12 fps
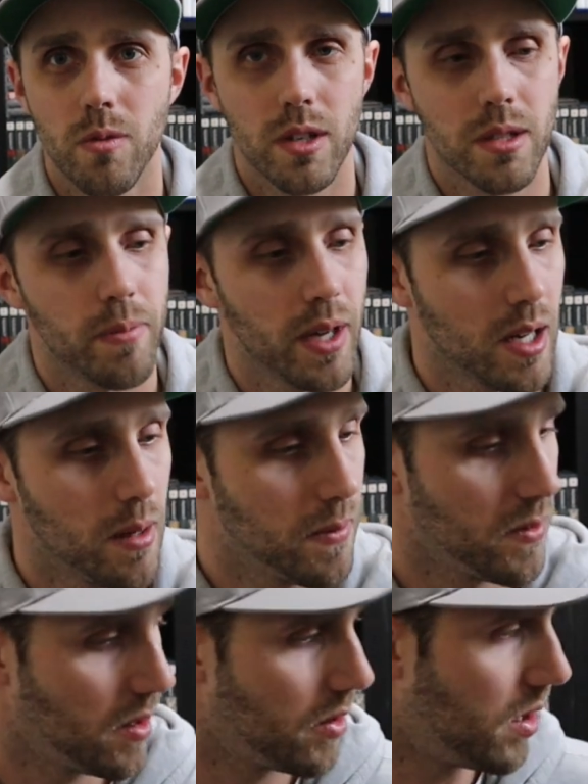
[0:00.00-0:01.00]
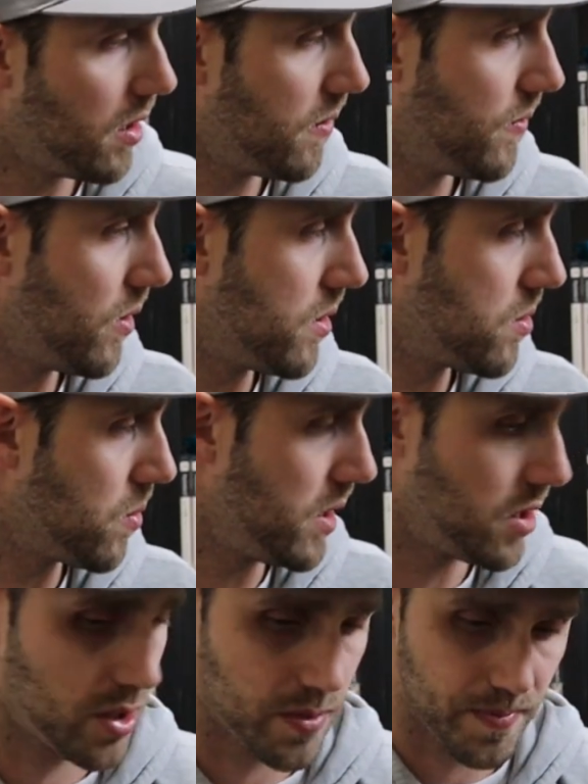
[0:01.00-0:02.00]
one to pick up for the
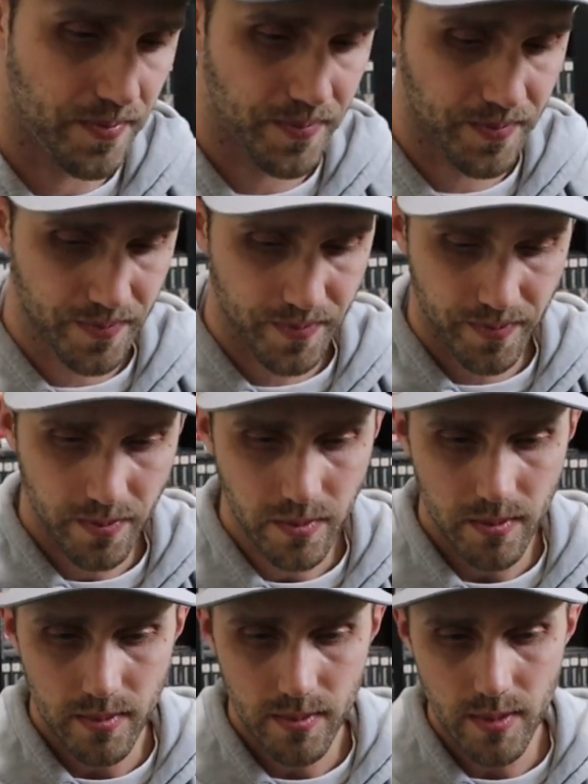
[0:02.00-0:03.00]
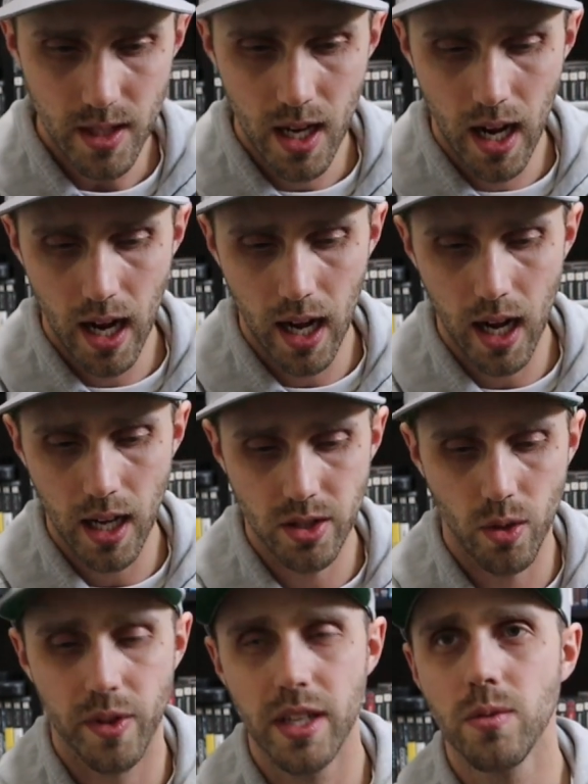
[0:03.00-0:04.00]
Switch.
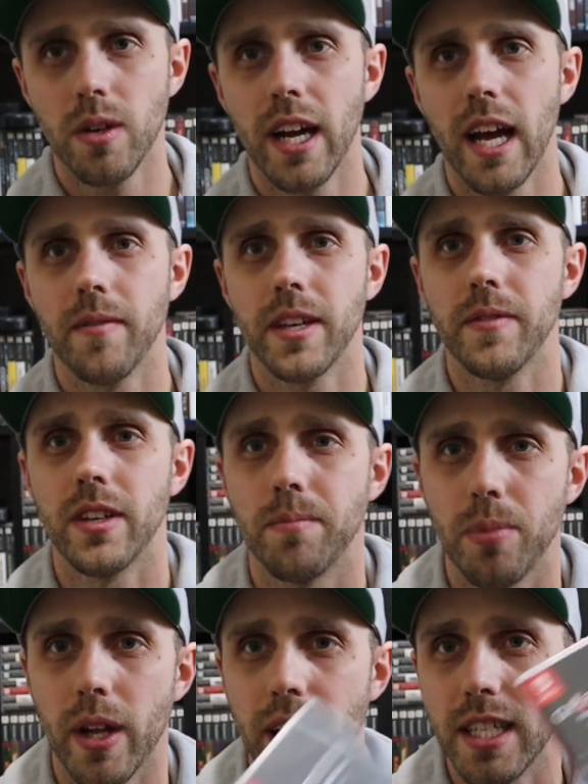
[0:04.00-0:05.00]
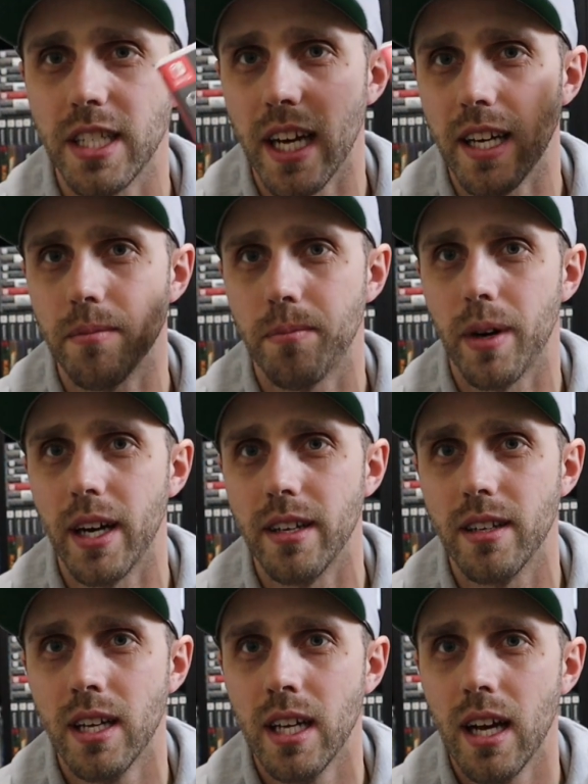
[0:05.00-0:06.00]
So this one I haven't even played yet,
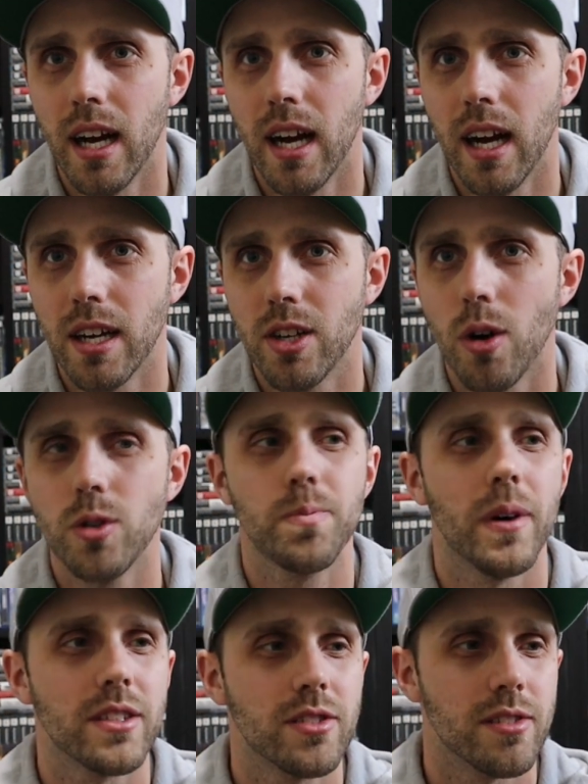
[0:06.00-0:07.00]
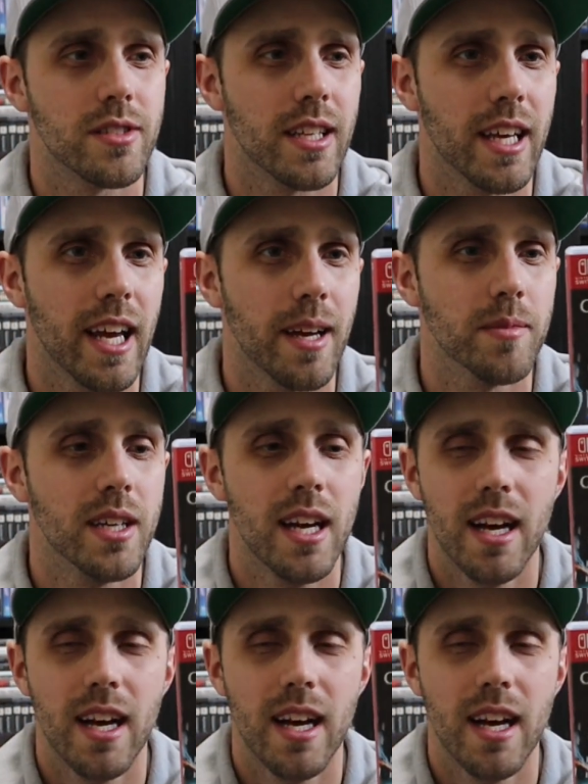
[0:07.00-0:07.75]
but Ghostbusters the game.